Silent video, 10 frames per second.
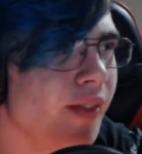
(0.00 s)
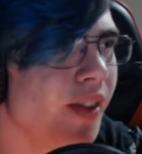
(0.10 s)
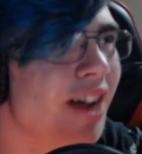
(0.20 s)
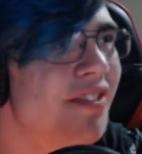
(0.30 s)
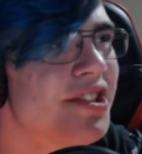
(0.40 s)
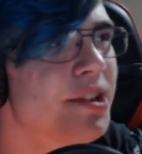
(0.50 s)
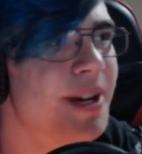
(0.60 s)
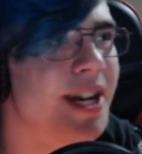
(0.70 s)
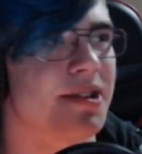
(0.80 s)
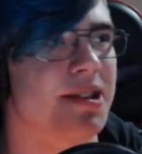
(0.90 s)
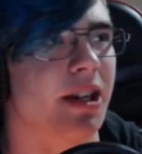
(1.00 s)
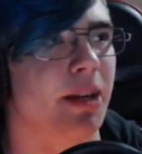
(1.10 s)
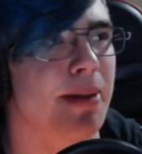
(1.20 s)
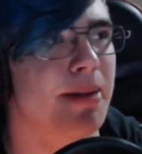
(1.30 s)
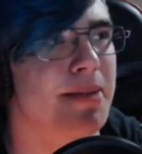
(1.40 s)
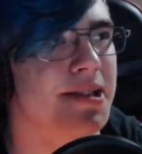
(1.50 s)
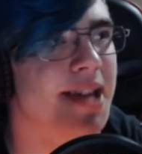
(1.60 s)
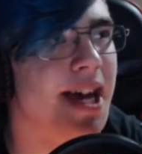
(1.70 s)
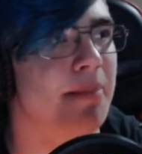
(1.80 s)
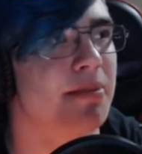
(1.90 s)
Obviously right now it's a little bit
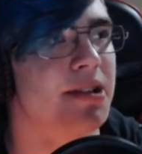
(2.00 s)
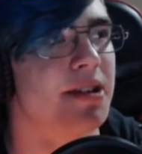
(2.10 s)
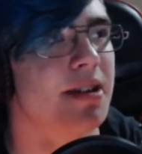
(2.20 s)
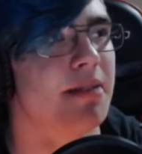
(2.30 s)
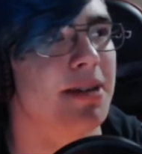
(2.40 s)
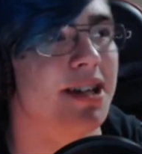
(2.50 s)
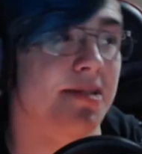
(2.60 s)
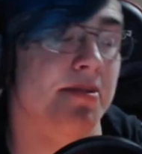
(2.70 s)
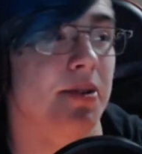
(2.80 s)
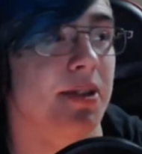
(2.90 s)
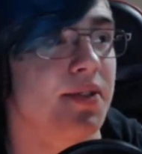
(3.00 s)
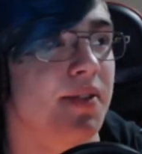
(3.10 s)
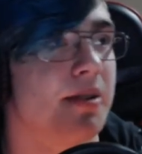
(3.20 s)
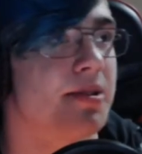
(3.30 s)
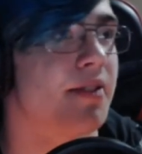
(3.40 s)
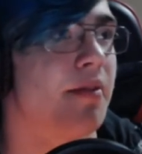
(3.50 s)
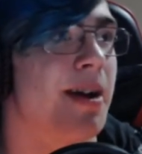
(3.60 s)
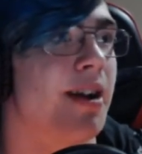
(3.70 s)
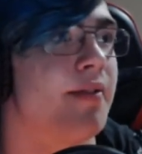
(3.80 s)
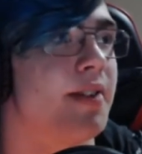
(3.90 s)
mishapped because I'm doing this video instead of a
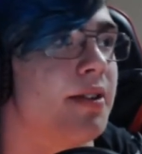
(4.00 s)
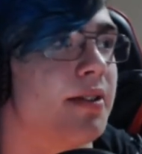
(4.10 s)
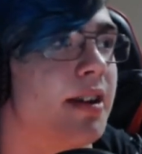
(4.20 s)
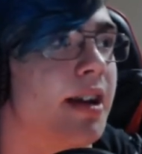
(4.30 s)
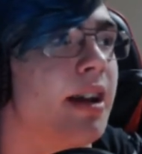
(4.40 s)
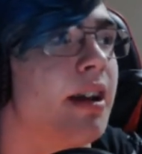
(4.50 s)
Minecraft video today.